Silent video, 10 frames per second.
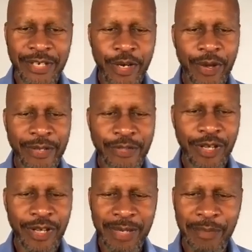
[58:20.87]
You know, I was
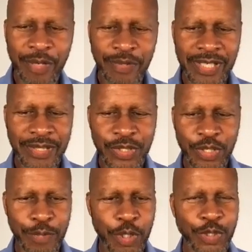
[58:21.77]
talking about this
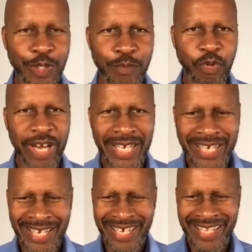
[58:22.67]
commercial
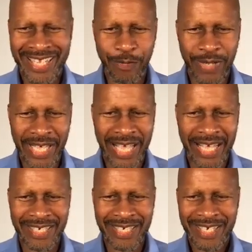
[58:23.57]
break that we
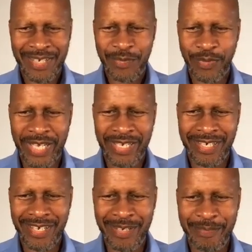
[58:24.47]
had when